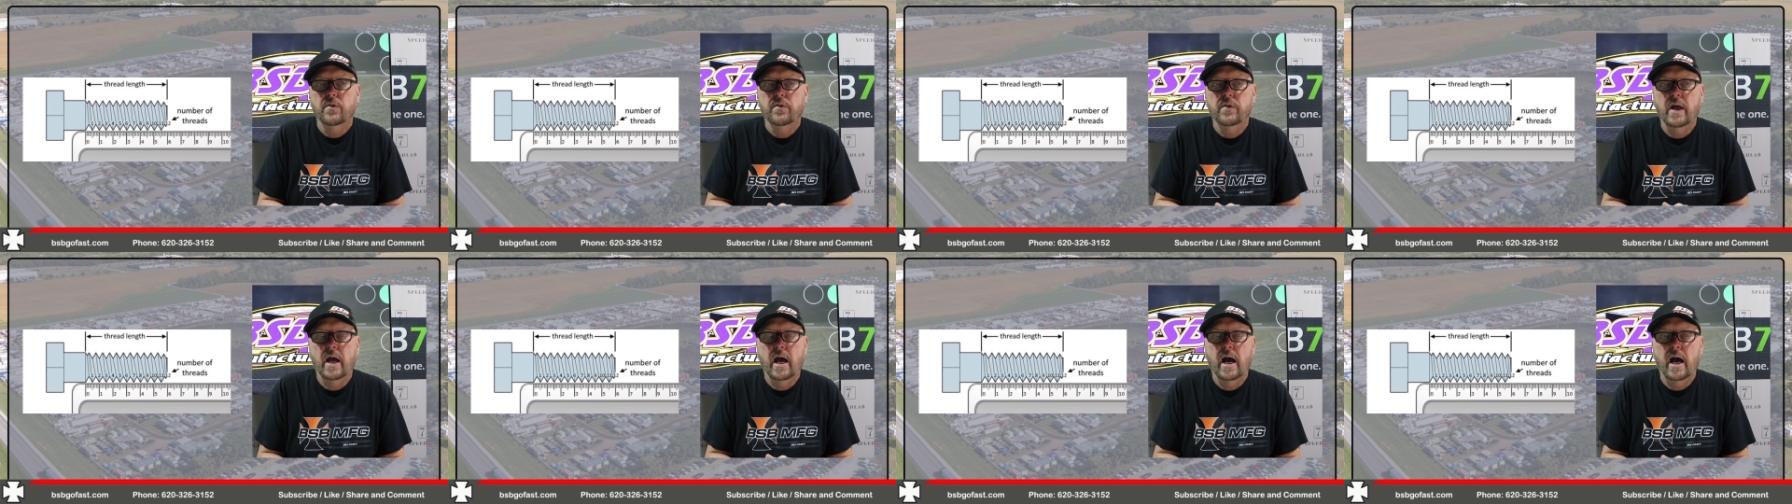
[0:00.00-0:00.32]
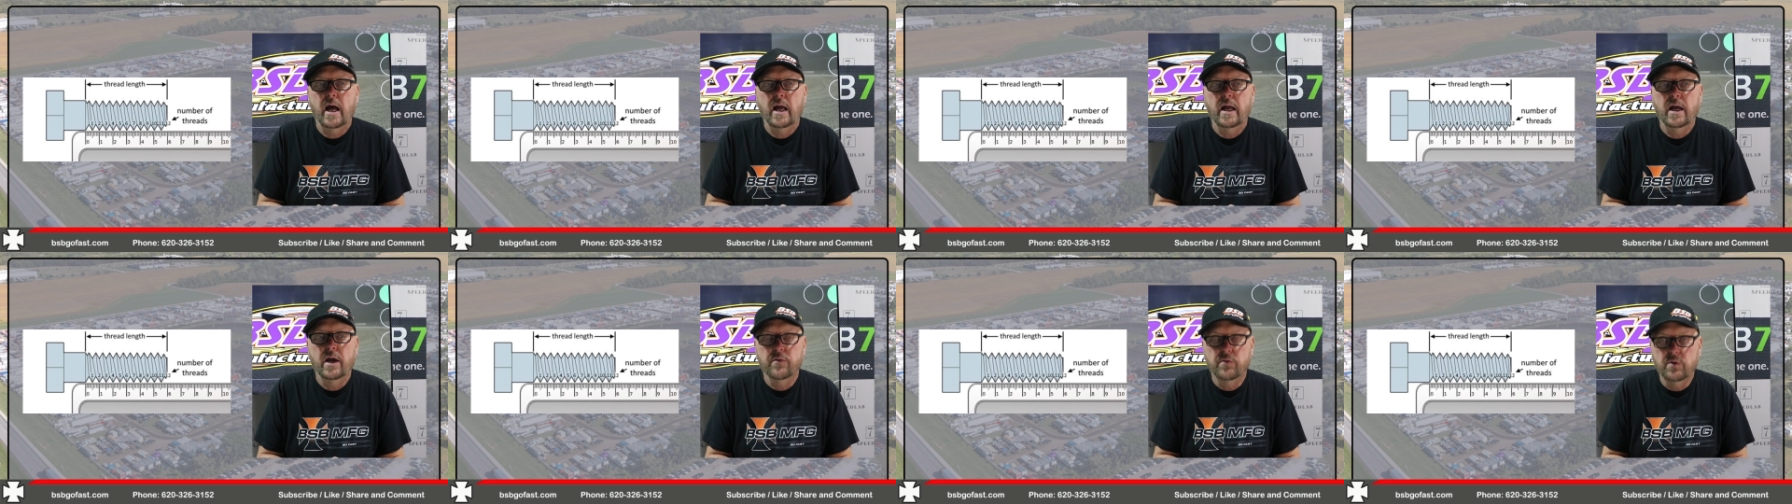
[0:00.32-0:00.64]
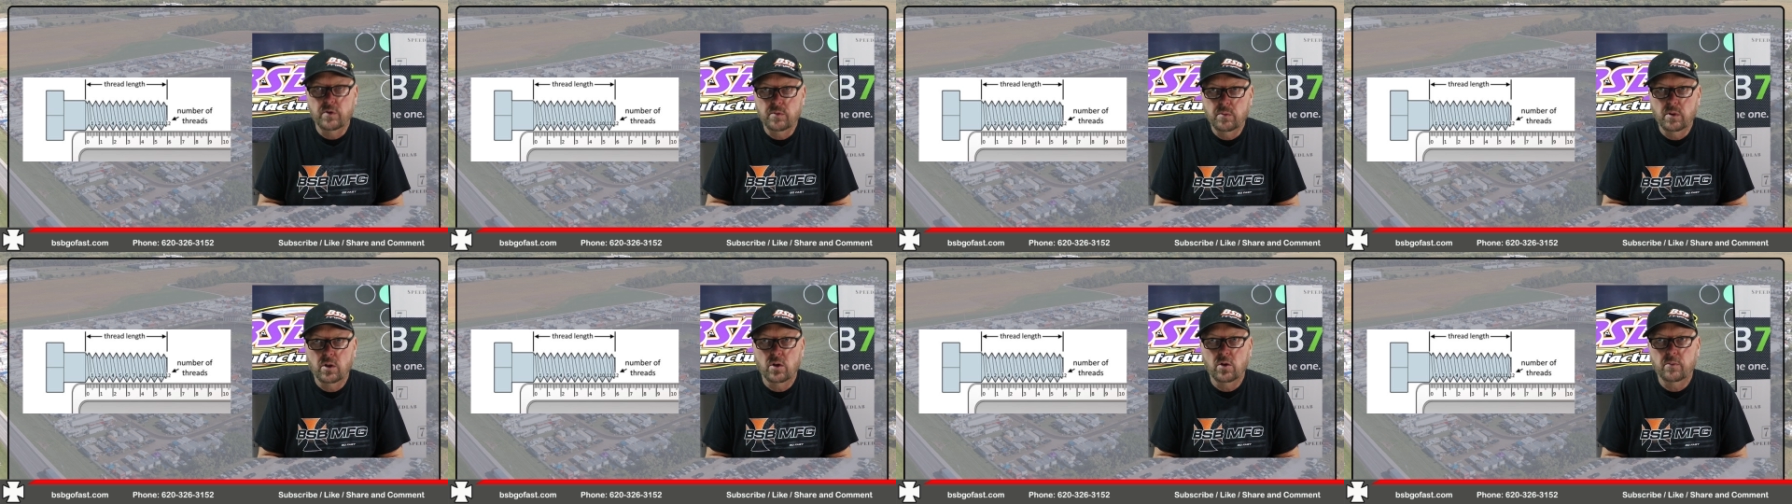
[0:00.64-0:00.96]
that
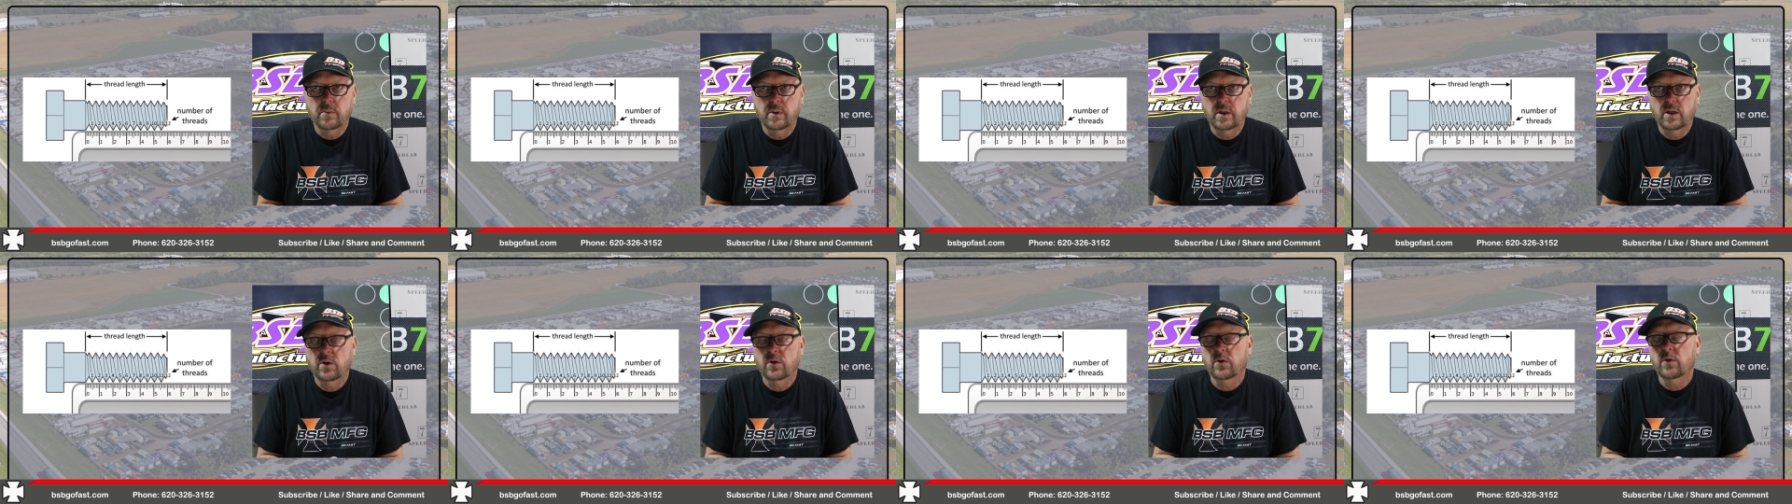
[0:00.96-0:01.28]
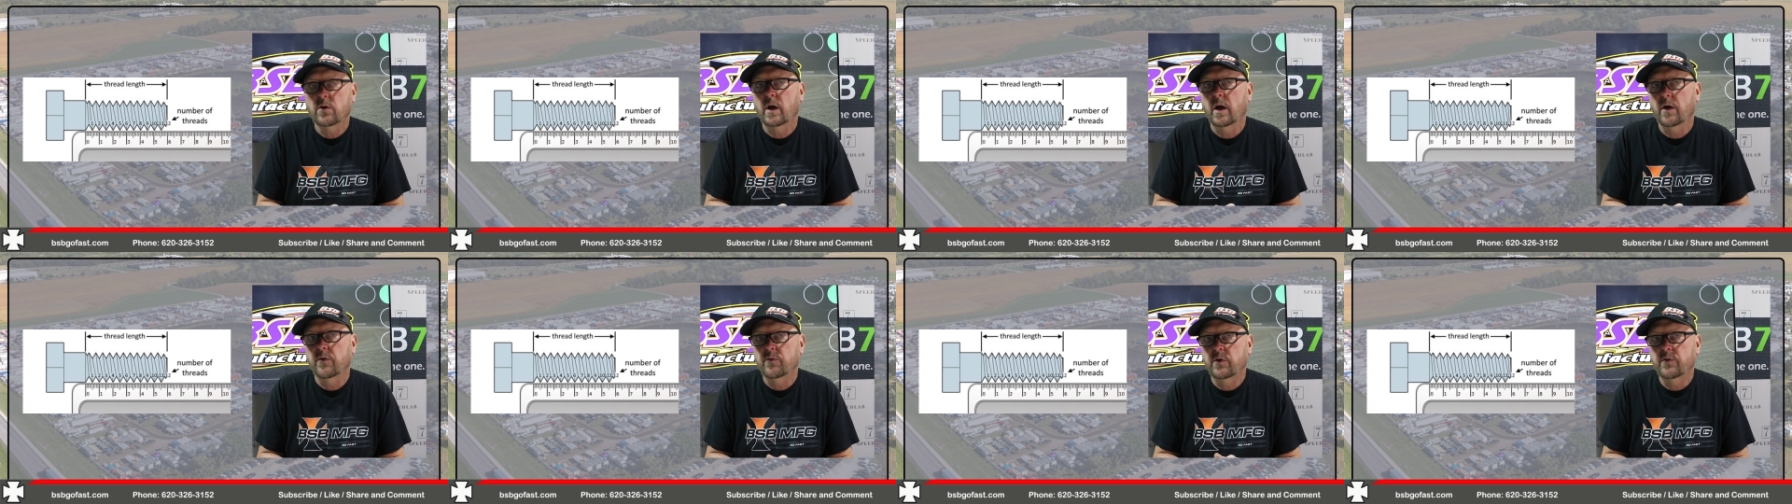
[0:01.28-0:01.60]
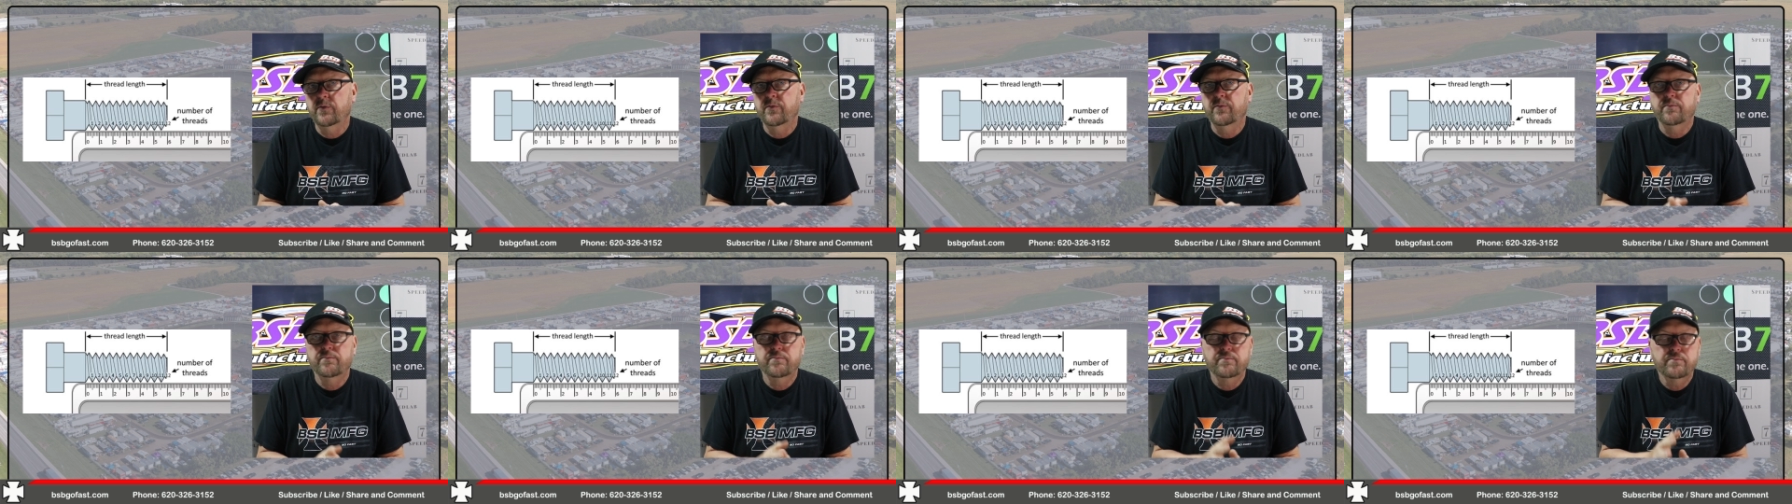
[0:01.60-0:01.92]
every millimeter,
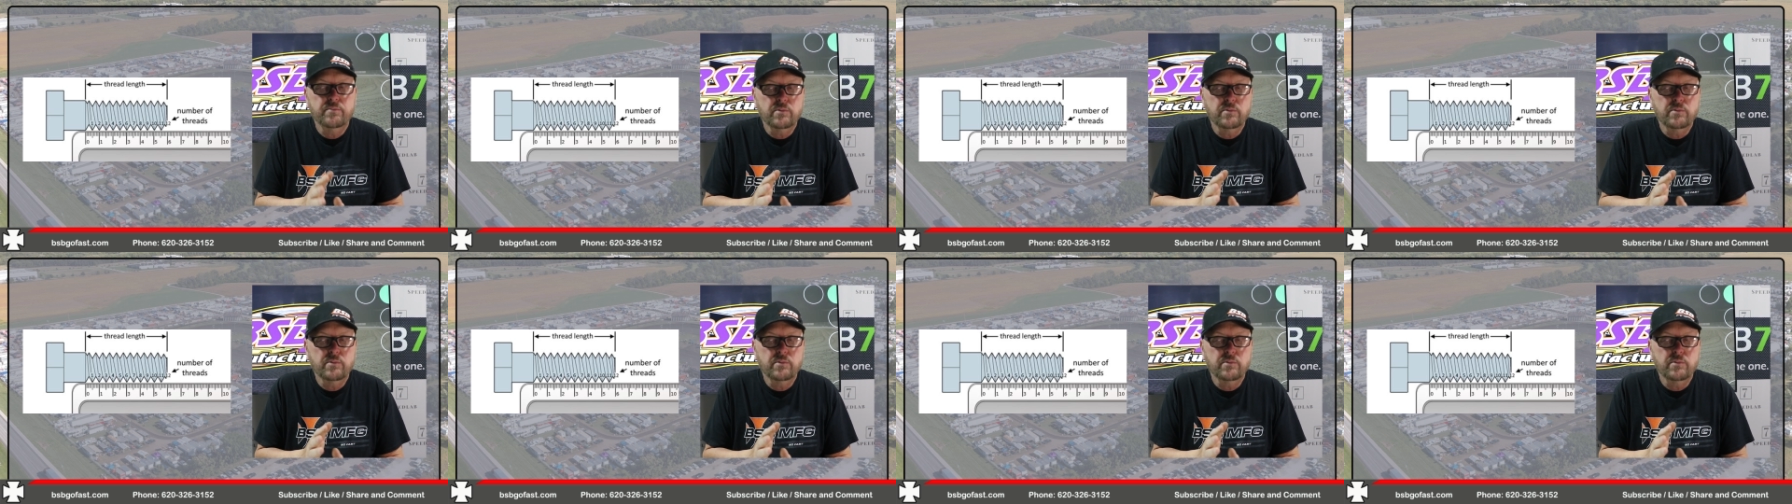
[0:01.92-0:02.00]
every